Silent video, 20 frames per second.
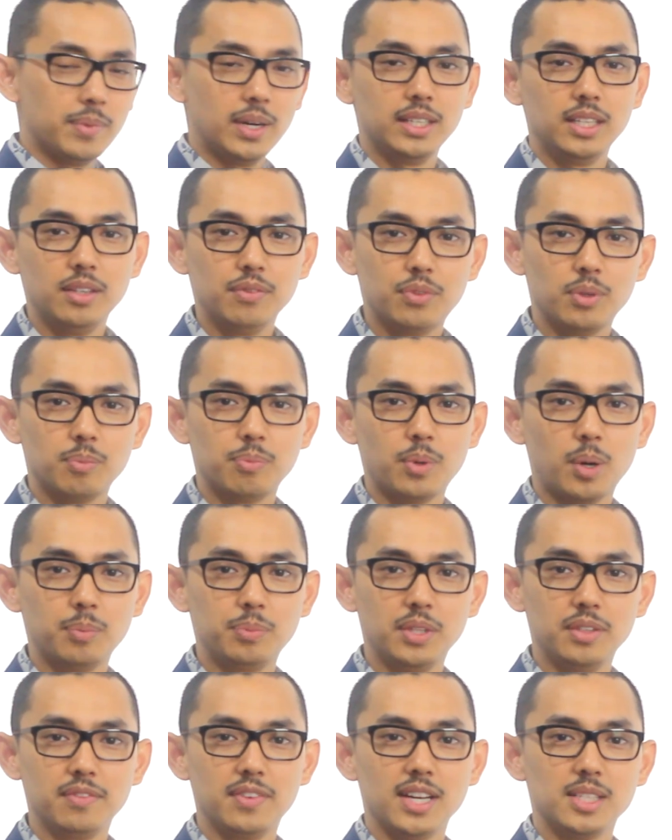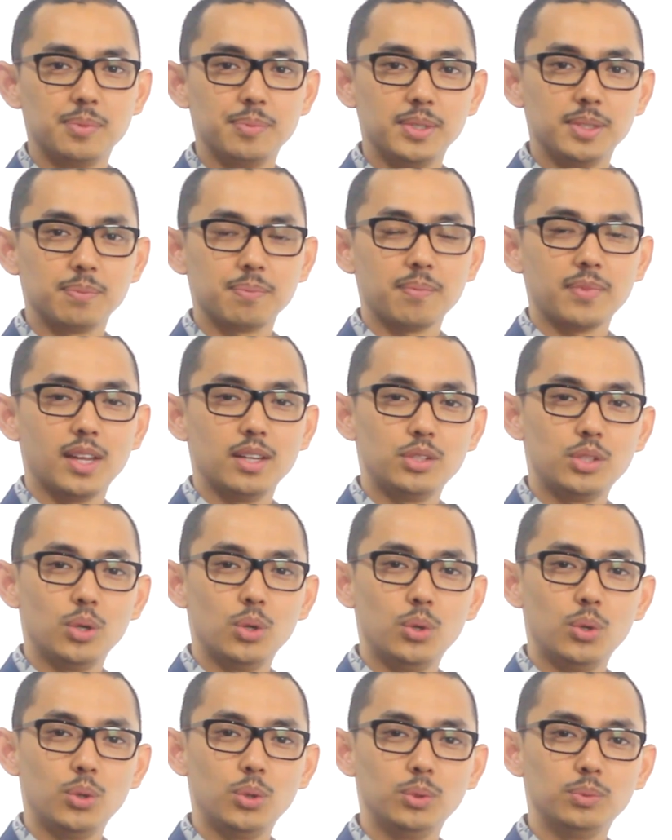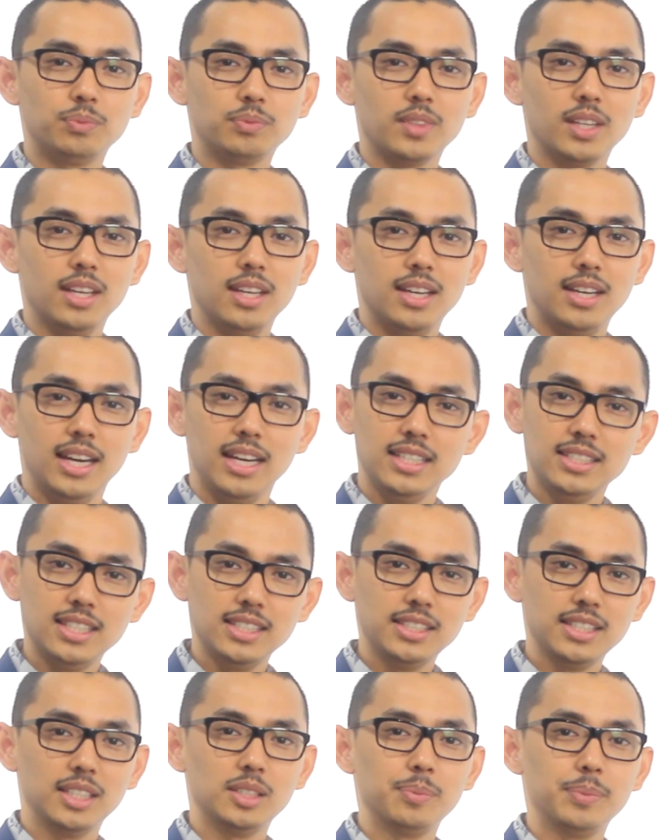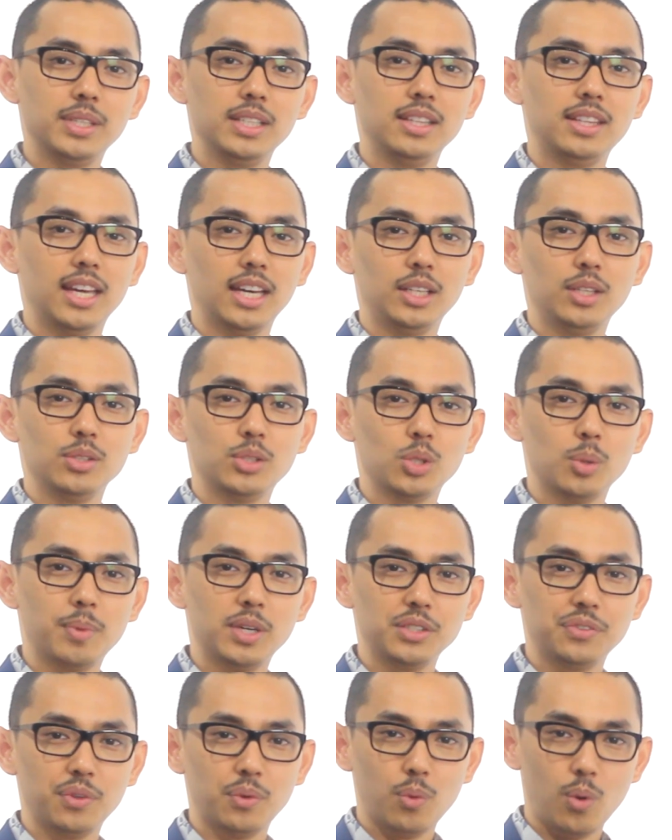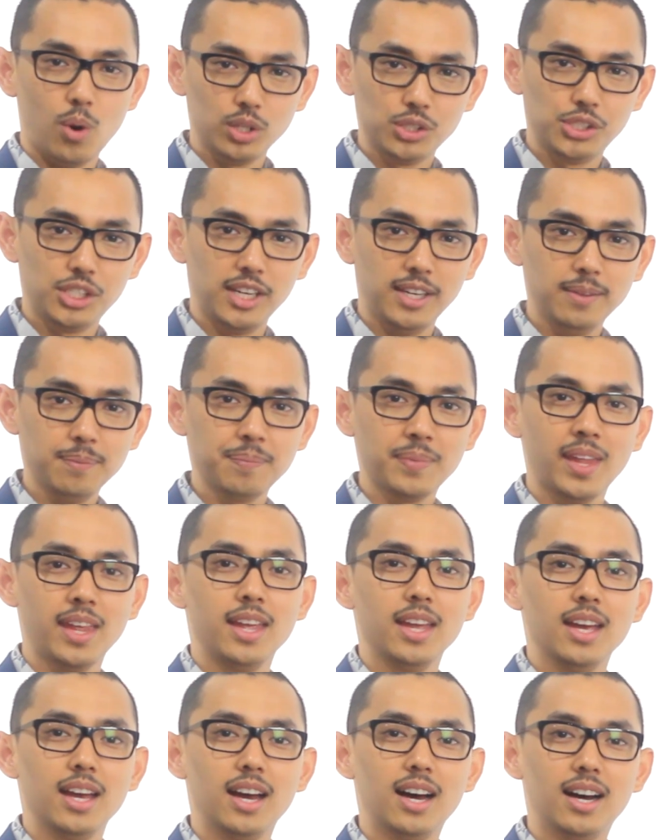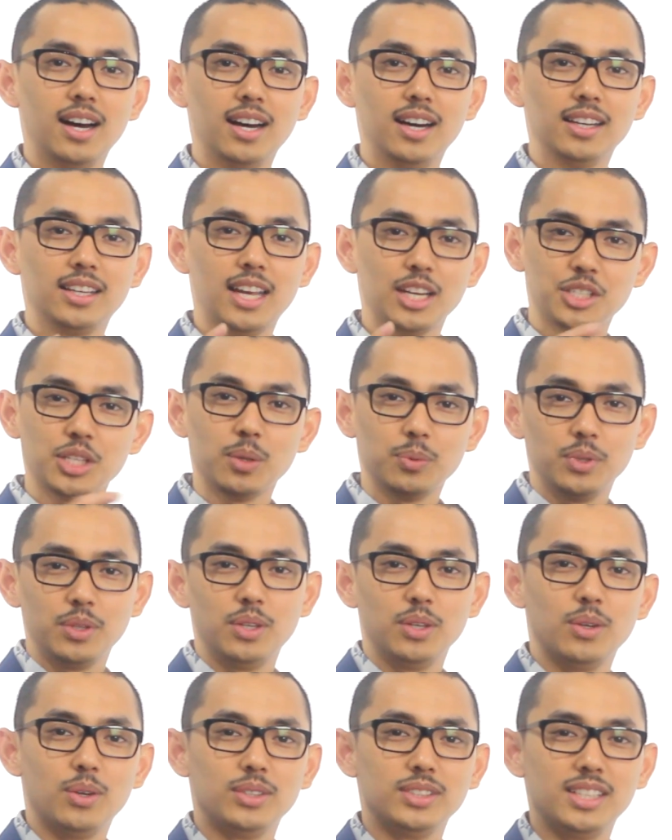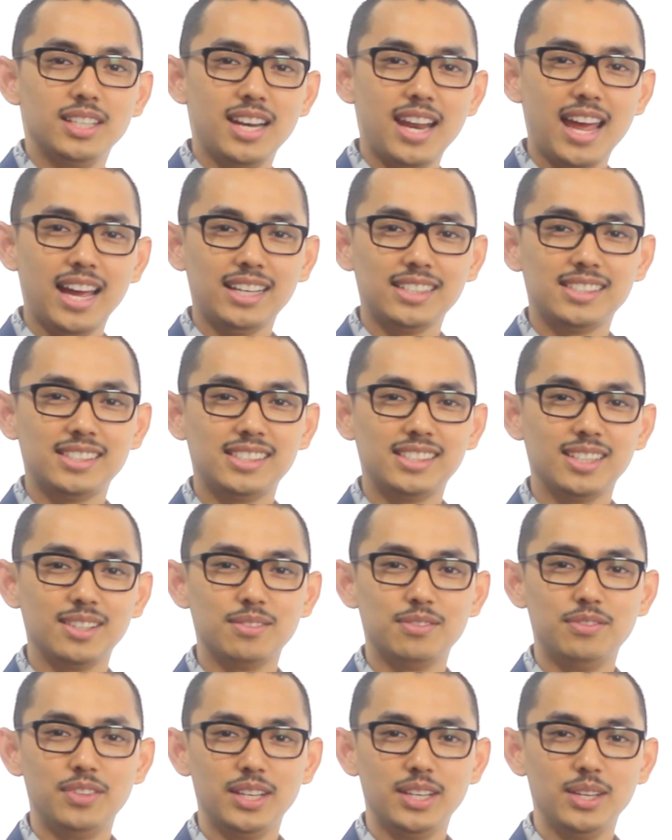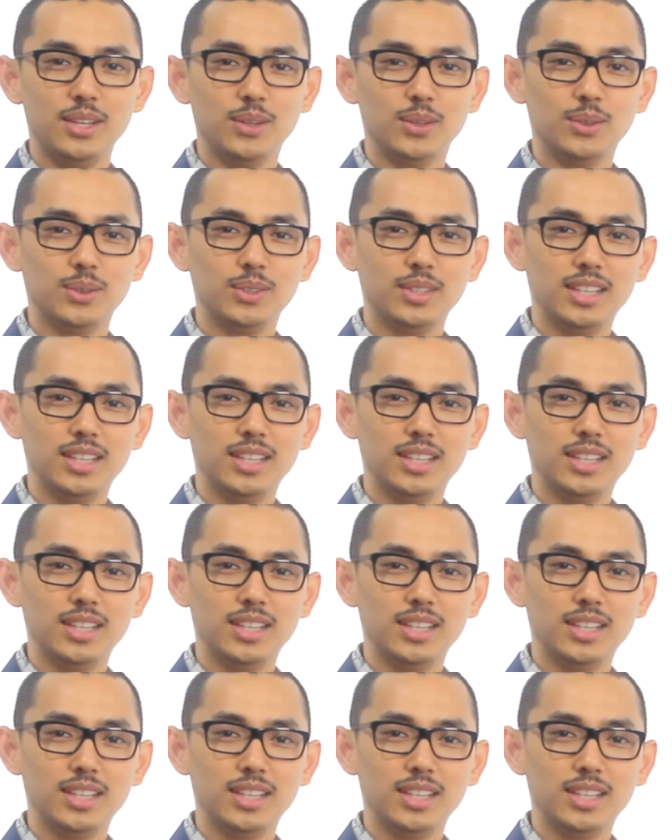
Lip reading: money from property investment. So ladies and gentlemen, thank you so much for watching. Catch up with you on the next video.